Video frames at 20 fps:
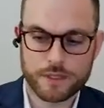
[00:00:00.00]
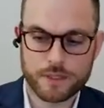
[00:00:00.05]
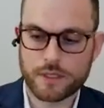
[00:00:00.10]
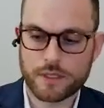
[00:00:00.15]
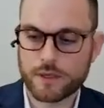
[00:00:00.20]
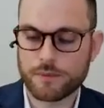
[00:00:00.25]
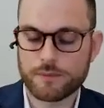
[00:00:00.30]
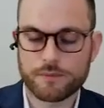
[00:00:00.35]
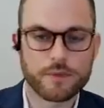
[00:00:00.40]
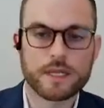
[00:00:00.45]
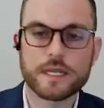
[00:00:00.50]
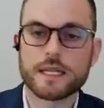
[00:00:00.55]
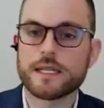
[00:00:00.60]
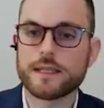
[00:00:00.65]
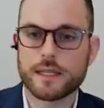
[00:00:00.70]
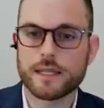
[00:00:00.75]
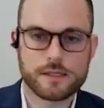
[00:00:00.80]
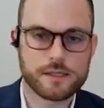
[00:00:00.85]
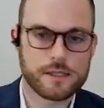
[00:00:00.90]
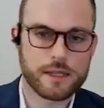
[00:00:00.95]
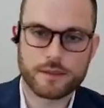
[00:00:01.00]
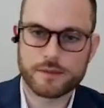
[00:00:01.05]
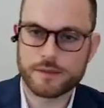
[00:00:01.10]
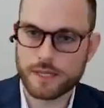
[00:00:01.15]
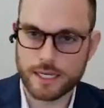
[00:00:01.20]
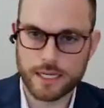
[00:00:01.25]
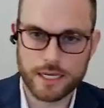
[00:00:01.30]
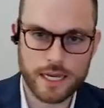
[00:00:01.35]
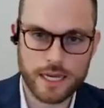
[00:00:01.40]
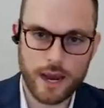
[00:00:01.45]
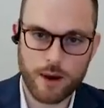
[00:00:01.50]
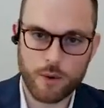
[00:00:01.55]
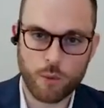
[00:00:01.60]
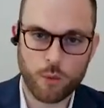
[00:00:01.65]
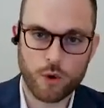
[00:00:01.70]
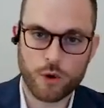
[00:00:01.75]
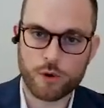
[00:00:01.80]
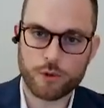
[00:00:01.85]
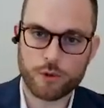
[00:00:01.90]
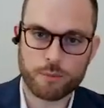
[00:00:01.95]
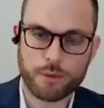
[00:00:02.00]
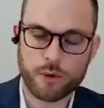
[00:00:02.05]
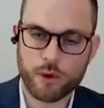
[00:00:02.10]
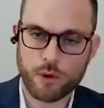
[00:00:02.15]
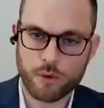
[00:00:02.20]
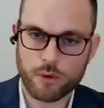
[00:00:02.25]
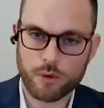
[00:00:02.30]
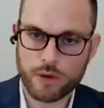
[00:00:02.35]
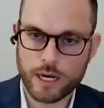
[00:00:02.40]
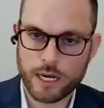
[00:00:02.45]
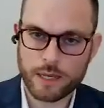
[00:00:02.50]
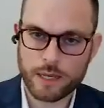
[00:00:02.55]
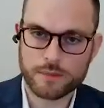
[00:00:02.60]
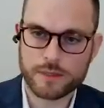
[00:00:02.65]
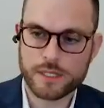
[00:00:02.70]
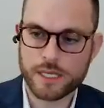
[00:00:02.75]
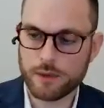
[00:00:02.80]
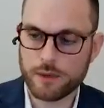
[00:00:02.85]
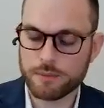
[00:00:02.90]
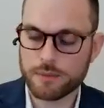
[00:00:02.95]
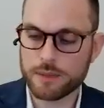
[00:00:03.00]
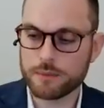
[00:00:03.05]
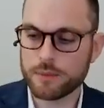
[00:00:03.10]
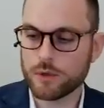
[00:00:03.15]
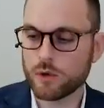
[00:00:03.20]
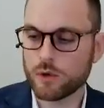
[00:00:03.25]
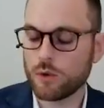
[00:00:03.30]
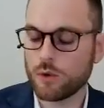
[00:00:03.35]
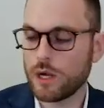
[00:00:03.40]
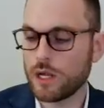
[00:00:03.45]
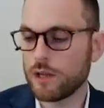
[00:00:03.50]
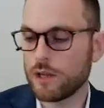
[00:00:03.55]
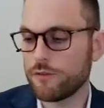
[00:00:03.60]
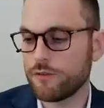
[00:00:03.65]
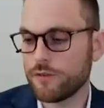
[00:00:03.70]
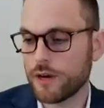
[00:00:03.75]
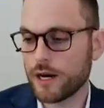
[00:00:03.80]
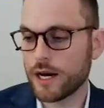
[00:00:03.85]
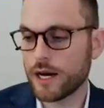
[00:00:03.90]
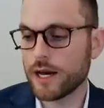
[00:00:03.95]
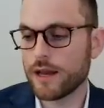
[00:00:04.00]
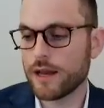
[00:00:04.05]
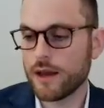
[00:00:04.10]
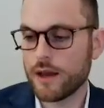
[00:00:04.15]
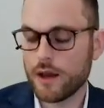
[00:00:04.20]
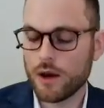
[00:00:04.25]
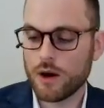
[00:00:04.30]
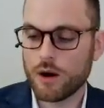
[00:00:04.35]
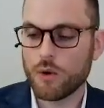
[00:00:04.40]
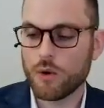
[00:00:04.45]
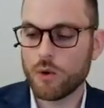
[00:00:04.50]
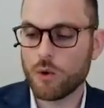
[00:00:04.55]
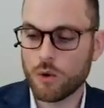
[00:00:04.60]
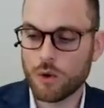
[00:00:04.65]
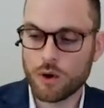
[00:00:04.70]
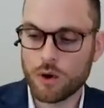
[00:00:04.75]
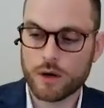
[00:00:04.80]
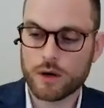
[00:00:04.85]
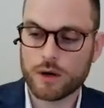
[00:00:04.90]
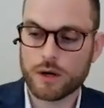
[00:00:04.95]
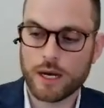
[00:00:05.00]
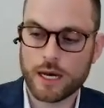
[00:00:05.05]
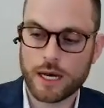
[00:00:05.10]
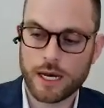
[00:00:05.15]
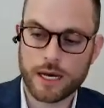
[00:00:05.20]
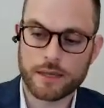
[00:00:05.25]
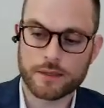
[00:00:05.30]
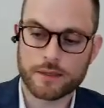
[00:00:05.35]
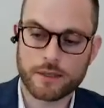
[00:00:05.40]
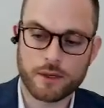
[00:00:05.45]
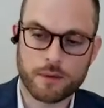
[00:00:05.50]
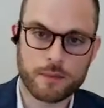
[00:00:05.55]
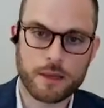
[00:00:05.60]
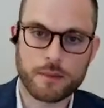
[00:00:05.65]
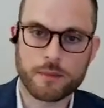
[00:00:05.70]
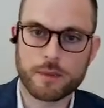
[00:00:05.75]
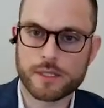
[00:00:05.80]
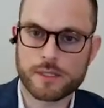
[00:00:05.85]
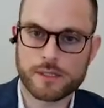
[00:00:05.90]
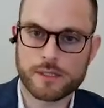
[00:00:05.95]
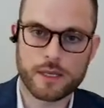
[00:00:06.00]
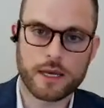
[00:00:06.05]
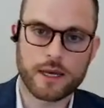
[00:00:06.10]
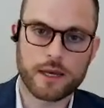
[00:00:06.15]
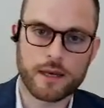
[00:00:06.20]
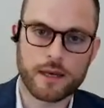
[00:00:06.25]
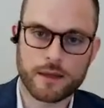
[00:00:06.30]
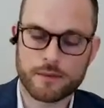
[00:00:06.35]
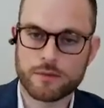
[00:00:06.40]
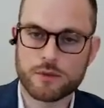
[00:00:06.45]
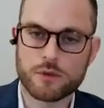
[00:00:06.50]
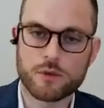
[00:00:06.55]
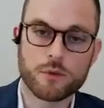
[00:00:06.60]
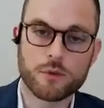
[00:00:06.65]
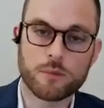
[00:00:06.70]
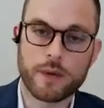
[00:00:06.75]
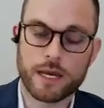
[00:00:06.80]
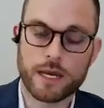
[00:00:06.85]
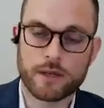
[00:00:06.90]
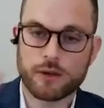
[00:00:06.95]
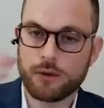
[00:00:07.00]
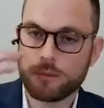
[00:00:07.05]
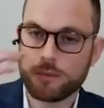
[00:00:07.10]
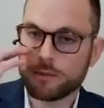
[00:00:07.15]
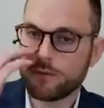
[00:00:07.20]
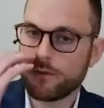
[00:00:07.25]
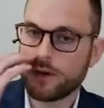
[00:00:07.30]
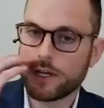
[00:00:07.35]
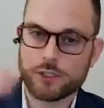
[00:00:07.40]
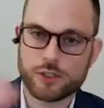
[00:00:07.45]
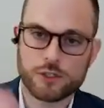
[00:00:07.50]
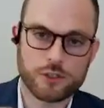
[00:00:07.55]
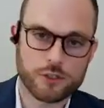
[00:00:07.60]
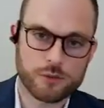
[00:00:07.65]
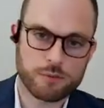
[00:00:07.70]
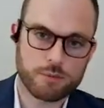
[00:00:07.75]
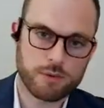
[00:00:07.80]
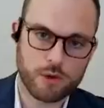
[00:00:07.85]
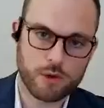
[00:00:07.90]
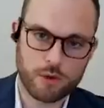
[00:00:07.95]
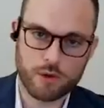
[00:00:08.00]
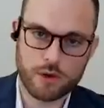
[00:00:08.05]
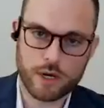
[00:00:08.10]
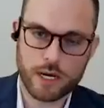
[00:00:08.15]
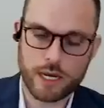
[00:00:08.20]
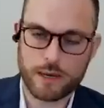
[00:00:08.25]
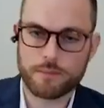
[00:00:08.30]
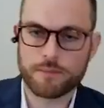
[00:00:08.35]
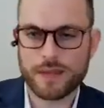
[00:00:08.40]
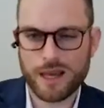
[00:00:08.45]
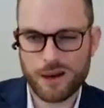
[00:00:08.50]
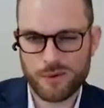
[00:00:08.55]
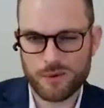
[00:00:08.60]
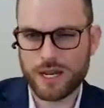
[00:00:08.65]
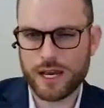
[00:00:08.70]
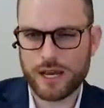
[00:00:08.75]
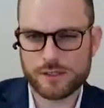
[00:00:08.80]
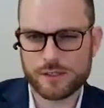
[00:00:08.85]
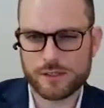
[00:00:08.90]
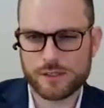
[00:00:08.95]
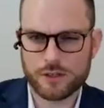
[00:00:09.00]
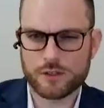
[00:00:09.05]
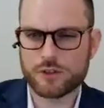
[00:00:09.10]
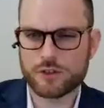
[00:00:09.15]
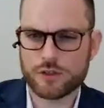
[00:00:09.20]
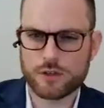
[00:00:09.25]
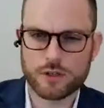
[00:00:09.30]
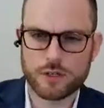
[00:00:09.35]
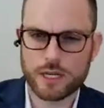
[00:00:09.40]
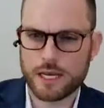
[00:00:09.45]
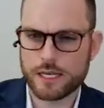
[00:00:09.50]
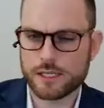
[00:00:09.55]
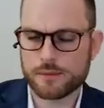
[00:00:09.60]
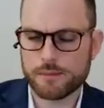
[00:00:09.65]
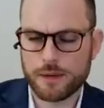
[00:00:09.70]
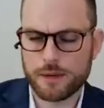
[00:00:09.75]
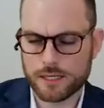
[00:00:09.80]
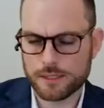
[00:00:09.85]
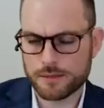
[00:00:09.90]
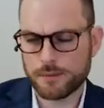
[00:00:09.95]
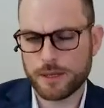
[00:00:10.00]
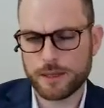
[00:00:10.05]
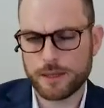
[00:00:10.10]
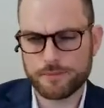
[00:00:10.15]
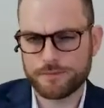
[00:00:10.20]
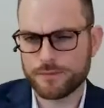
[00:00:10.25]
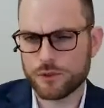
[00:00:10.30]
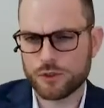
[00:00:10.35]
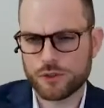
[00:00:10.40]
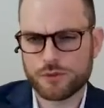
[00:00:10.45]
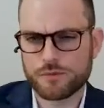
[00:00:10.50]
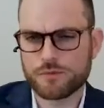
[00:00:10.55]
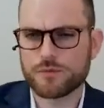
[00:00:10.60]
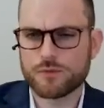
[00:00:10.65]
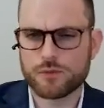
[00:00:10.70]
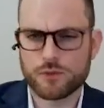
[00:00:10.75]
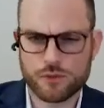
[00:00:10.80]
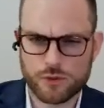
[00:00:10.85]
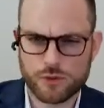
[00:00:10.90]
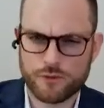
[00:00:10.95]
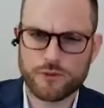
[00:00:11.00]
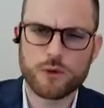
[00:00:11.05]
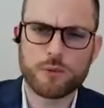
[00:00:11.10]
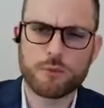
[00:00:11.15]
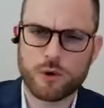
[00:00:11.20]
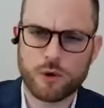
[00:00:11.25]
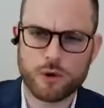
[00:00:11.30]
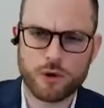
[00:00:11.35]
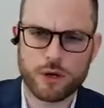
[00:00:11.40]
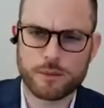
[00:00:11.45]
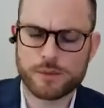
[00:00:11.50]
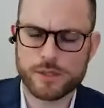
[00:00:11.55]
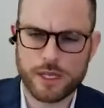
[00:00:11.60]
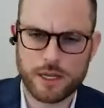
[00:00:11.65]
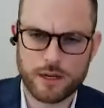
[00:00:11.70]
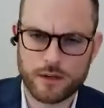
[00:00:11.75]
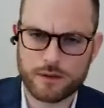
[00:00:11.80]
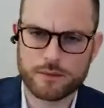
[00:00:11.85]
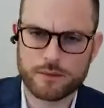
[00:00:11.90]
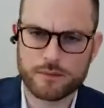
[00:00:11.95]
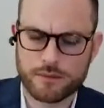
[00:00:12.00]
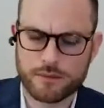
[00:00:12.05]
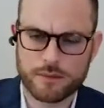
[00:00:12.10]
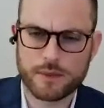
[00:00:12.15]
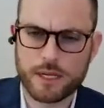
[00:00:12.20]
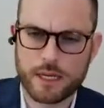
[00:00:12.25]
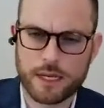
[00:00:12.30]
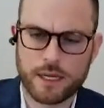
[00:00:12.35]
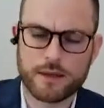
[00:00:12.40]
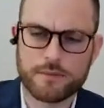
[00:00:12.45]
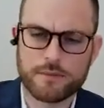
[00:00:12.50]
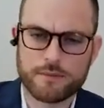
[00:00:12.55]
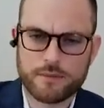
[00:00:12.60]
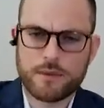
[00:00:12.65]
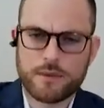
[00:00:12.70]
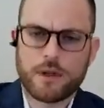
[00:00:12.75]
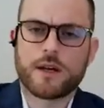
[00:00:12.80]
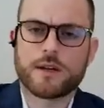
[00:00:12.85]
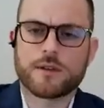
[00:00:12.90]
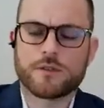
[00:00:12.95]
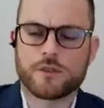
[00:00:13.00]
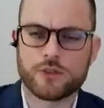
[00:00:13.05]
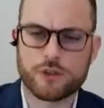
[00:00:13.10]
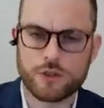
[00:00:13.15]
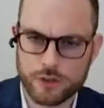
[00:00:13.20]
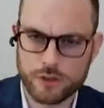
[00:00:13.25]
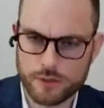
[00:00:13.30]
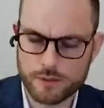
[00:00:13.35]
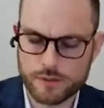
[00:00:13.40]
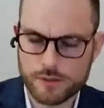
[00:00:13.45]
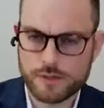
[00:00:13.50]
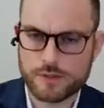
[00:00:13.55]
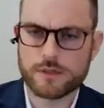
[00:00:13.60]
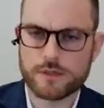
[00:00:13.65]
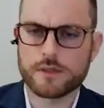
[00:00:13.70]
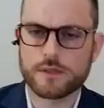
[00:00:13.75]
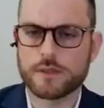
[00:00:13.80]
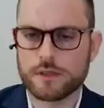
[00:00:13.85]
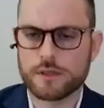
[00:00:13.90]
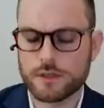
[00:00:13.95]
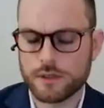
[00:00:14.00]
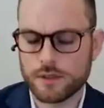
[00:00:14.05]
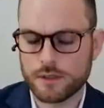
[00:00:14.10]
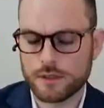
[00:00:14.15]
let's say it's like a net worth program to help people qualify, or maybe it's a new medical professionals program. That one has an insured aspect, but there's a few programs that are not insurance,